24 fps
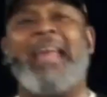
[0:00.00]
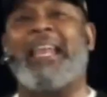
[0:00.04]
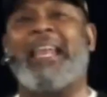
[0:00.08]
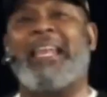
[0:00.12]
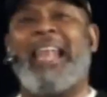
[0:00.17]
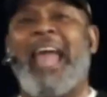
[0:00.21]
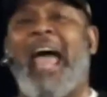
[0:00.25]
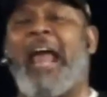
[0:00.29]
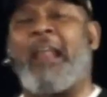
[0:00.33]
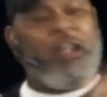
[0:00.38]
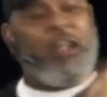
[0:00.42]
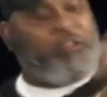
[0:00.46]

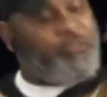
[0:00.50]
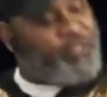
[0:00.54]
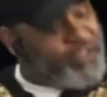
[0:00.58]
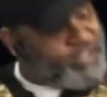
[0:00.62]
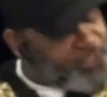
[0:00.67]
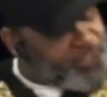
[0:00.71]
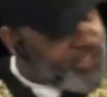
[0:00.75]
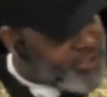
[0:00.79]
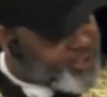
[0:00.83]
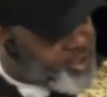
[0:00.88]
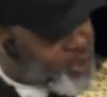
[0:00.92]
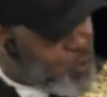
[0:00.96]
let the
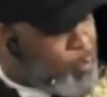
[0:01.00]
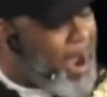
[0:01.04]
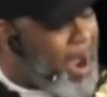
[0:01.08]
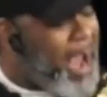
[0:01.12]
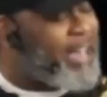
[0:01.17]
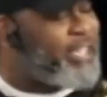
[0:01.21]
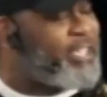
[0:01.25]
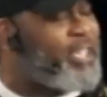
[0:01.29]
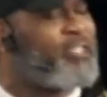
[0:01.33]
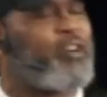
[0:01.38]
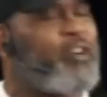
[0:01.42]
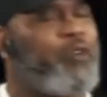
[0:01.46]

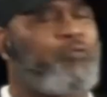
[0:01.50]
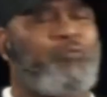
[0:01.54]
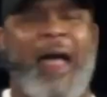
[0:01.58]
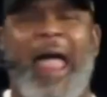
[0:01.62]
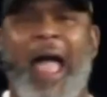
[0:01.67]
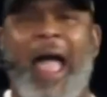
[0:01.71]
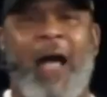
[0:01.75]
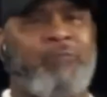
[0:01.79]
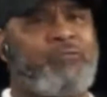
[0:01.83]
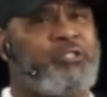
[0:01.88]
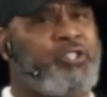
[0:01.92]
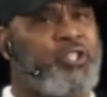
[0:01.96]
situations
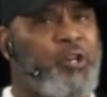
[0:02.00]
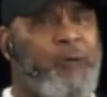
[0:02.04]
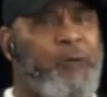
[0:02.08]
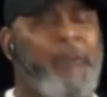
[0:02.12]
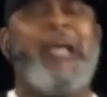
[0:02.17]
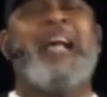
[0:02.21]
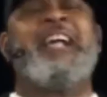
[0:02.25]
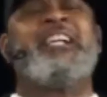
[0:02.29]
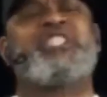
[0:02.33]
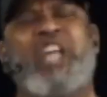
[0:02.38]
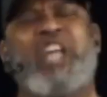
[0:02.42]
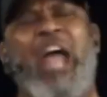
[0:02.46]
around you
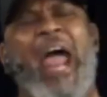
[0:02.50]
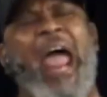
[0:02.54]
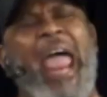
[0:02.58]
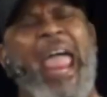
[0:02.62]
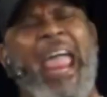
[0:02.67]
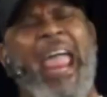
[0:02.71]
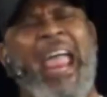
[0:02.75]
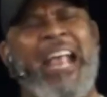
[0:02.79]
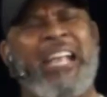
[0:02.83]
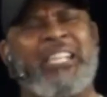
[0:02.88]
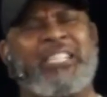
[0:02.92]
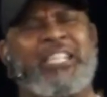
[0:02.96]

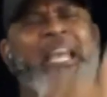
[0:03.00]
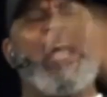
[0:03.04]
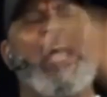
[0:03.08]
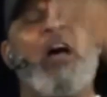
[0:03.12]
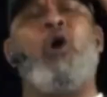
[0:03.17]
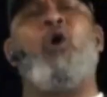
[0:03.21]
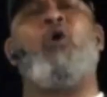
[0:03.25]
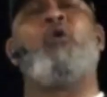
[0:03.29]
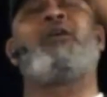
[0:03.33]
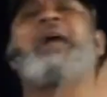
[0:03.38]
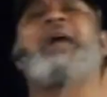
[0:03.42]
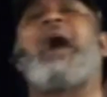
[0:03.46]
change
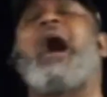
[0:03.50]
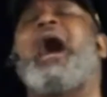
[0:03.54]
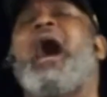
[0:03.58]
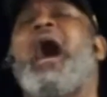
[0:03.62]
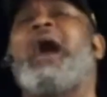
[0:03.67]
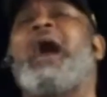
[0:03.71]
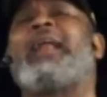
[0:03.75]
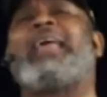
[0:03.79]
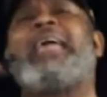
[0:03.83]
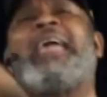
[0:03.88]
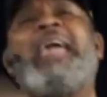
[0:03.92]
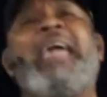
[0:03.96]
who
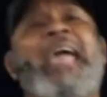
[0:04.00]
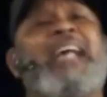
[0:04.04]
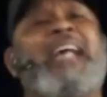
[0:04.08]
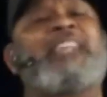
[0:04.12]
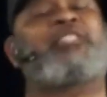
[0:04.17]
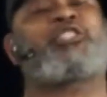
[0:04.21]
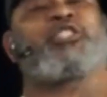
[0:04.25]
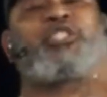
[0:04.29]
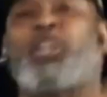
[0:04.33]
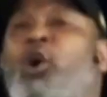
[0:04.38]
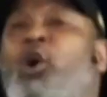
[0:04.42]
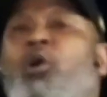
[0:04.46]
God is
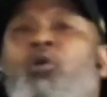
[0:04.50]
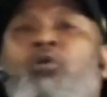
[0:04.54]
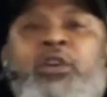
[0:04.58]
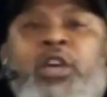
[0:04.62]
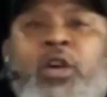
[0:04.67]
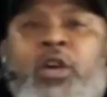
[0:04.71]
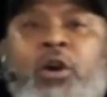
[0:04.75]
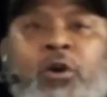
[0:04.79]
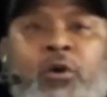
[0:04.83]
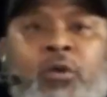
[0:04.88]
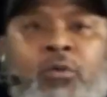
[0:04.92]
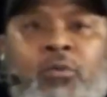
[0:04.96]
to
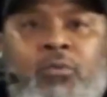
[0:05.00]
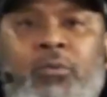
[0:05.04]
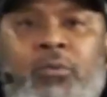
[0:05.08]
you.